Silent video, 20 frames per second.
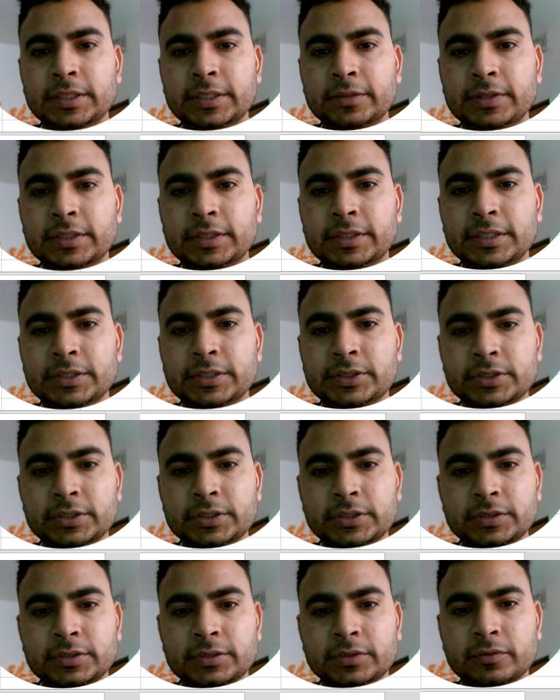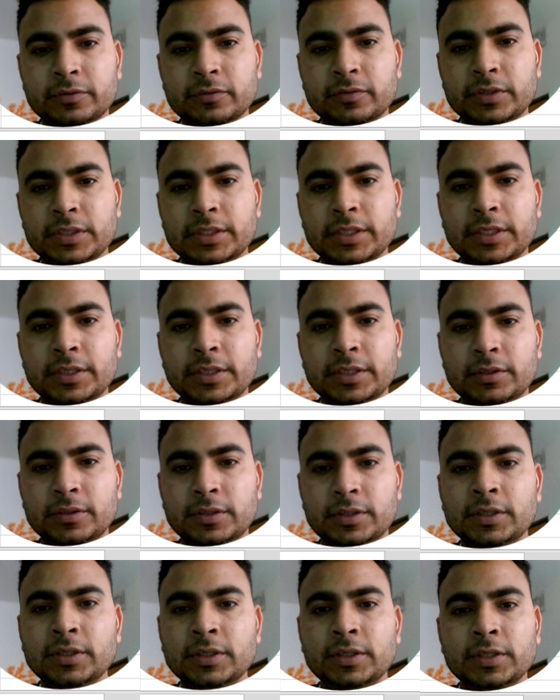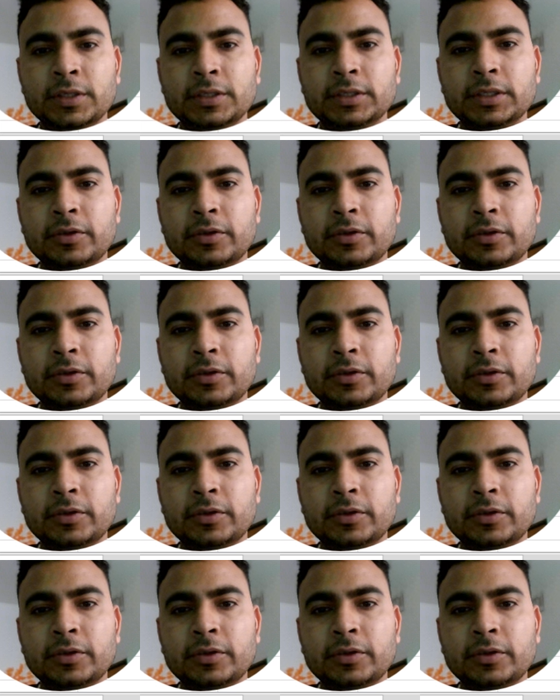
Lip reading: data validation will clear all.